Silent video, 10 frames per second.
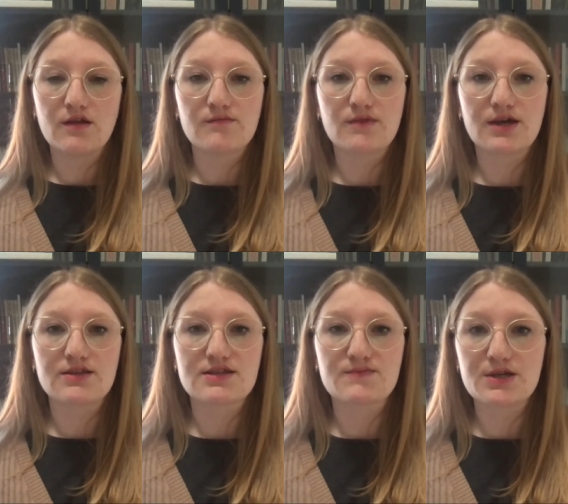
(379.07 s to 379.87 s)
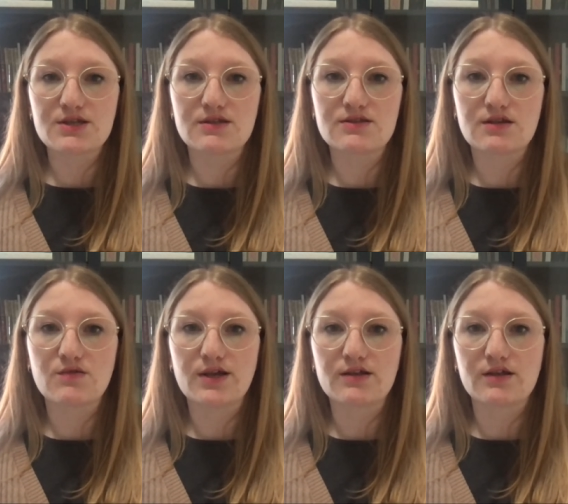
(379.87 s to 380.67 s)
My suspicions are
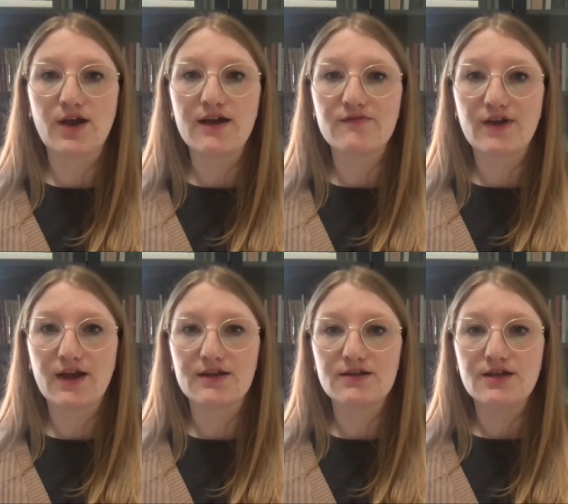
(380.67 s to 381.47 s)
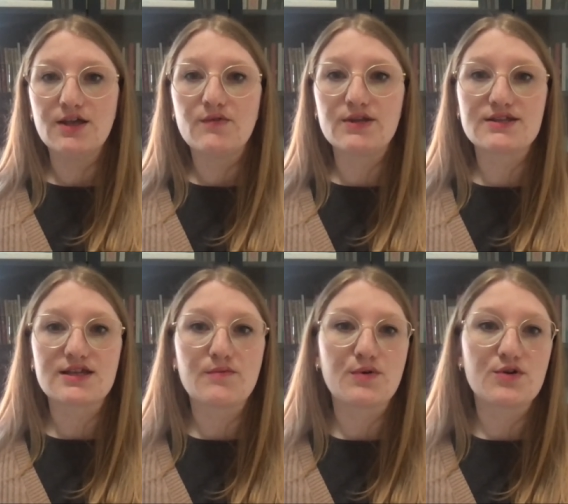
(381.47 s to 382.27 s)
quickly gratified when I see
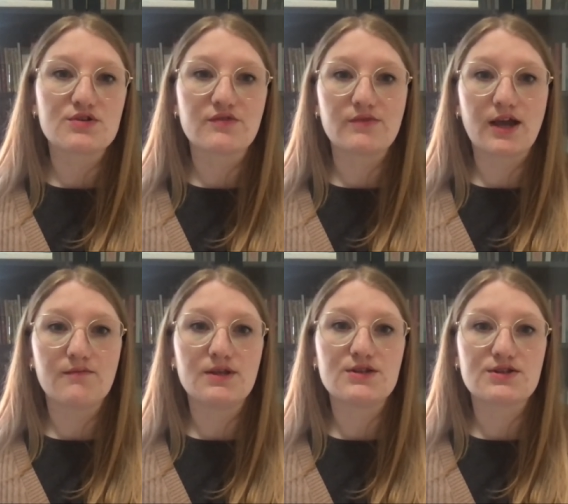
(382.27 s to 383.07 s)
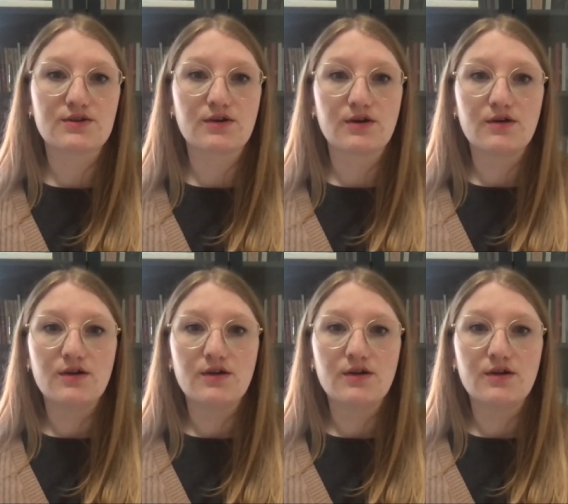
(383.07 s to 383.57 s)
a post from nine minutes ago